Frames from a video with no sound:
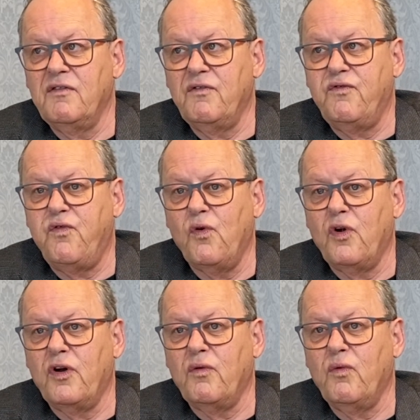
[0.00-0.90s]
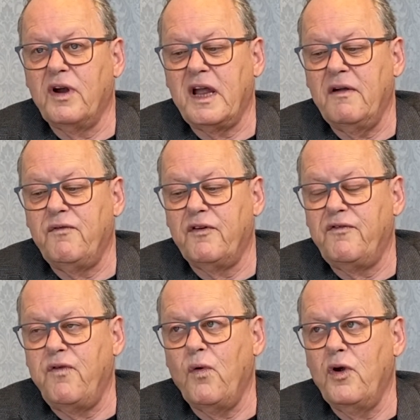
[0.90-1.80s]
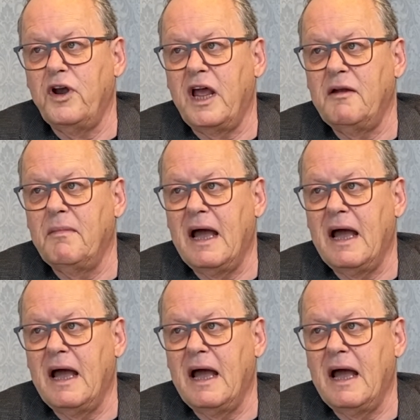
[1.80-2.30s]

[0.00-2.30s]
for working for Ford and